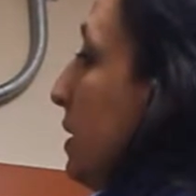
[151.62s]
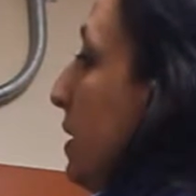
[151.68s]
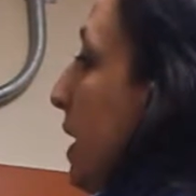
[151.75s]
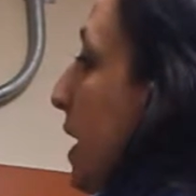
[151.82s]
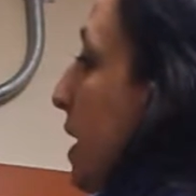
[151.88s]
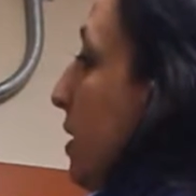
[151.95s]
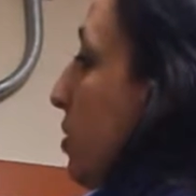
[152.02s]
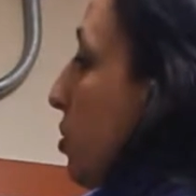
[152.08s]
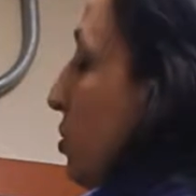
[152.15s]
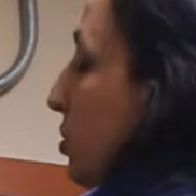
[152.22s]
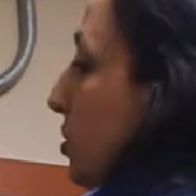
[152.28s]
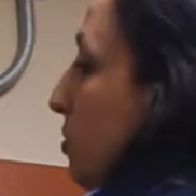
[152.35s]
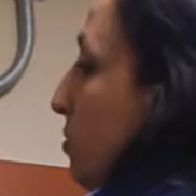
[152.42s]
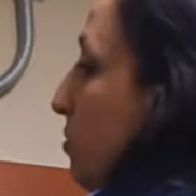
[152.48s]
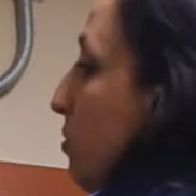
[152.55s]

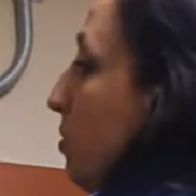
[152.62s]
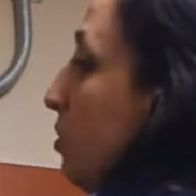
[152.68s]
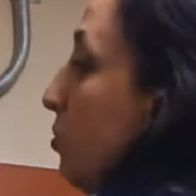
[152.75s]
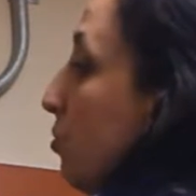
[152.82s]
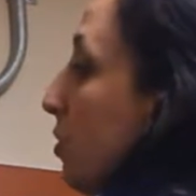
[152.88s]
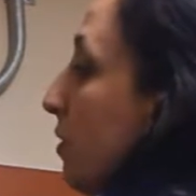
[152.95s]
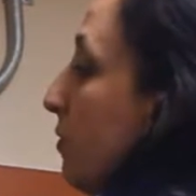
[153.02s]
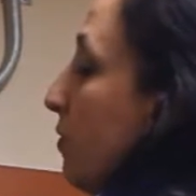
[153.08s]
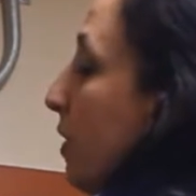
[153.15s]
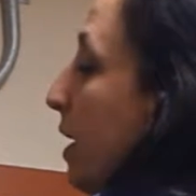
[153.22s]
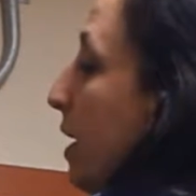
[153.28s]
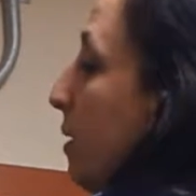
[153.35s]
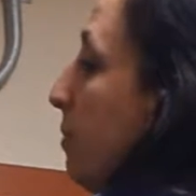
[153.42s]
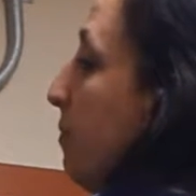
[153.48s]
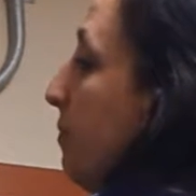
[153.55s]
attached to the door
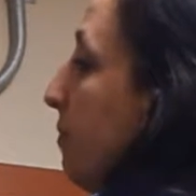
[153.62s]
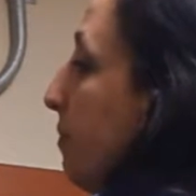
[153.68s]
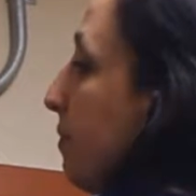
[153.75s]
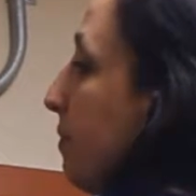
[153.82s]
frame.